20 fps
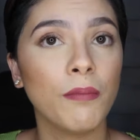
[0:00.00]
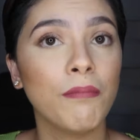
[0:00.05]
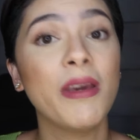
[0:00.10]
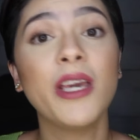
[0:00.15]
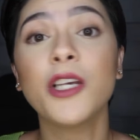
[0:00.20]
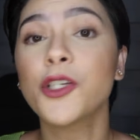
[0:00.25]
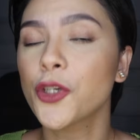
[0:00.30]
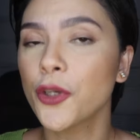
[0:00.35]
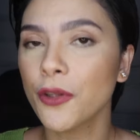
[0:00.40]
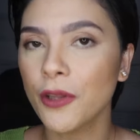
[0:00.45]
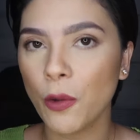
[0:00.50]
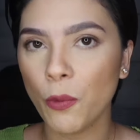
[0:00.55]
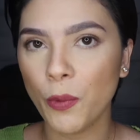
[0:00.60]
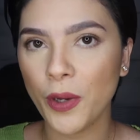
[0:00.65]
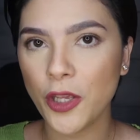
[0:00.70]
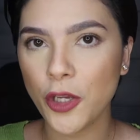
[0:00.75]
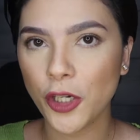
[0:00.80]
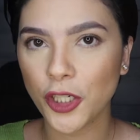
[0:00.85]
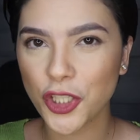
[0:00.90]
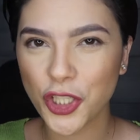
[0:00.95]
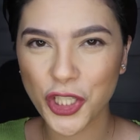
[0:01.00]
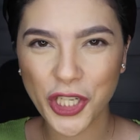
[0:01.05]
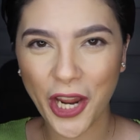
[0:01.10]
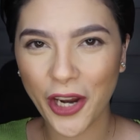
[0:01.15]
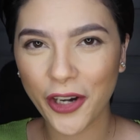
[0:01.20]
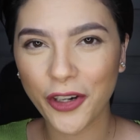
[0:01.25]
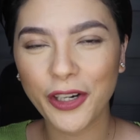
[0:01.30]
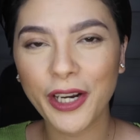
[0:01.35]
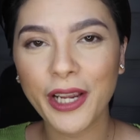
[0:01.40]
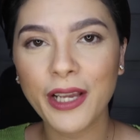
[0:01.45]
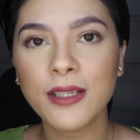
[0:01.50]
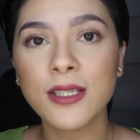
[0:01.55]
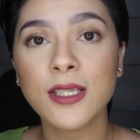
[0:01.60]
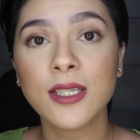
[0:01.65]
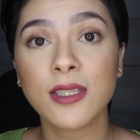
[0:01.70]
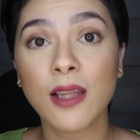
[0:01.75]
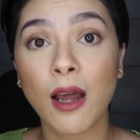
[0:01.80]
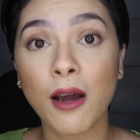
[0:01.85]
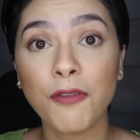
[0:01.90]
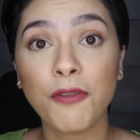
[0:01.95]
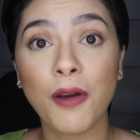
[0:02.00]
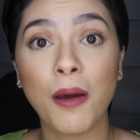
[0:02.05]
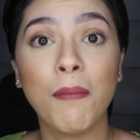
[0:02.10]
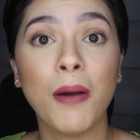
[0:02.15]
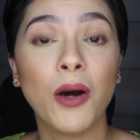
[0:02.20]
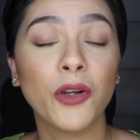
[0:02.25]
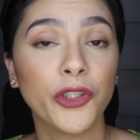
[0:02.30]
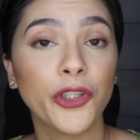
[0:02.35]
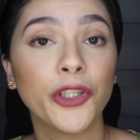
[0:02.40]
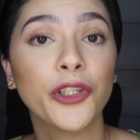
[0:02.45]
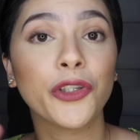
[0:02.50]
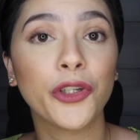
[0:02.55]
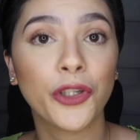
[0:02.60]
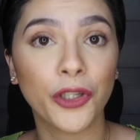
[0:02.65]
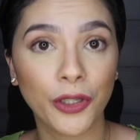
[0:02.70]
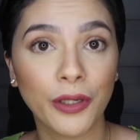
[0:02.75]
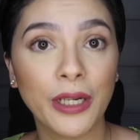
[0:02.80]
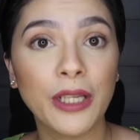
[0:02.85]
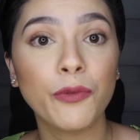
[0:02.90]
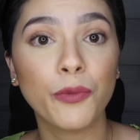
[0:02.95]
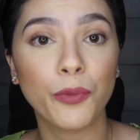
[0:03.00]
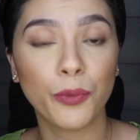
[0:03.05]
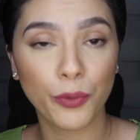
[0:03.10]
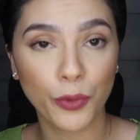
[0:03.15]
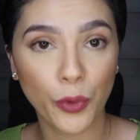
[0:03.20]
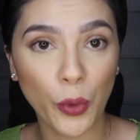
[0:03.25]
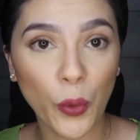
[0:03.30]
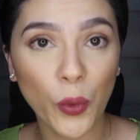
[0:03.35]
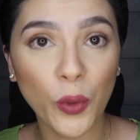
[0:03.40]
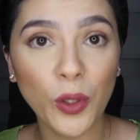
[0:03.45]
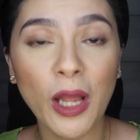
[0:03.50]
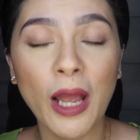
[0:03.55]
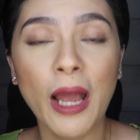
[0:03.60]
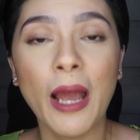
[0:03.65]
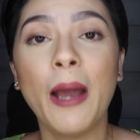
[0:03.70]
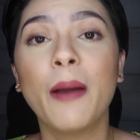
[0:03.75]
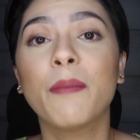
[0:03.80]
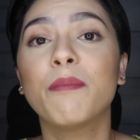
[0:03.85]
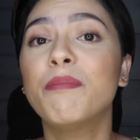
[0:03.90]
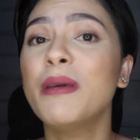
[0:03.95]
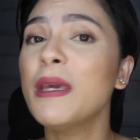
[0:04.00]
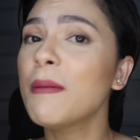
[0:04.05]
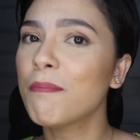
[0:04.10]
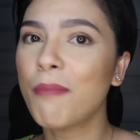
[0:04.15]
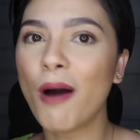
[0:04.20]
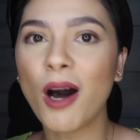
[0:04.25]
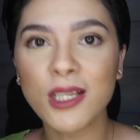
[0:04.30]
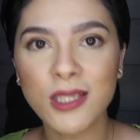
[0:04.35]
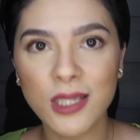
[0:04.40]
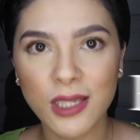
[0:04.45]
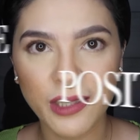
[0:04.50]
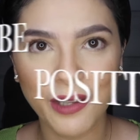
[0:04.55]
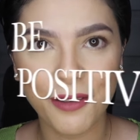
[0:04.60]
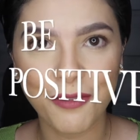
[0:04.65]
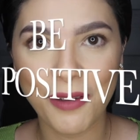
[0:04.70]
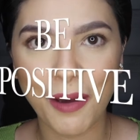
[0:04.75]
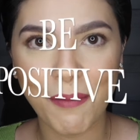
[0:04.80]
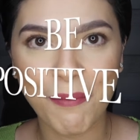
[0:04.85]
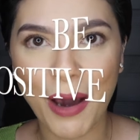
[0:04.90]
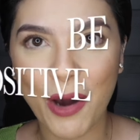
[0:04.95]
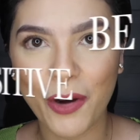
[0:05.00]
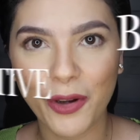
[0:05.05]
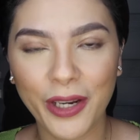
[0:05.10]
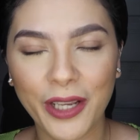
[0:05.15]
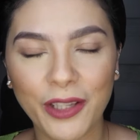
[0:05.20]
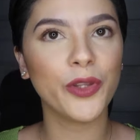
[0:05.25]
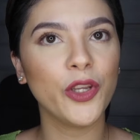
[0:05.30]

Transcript: Make sure that when you're sharing stuff about your current role, be positive about it.